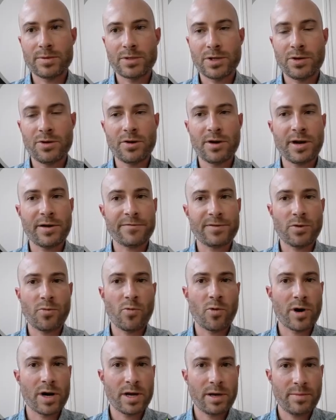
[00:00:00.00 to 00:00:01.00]
So you don't have to
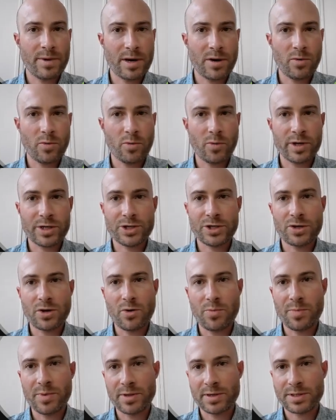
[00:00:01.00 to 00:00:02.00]
worry about which
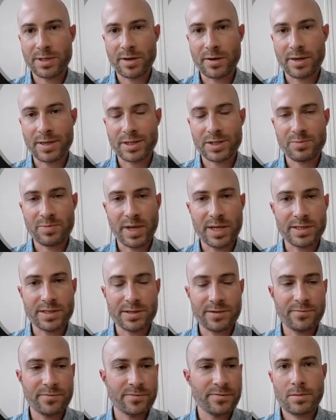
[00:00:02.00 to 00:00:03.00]
notebooks are
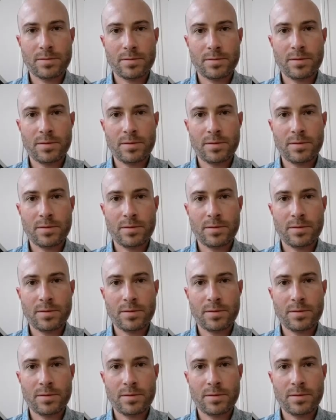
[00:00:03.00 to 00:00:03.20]
expensive.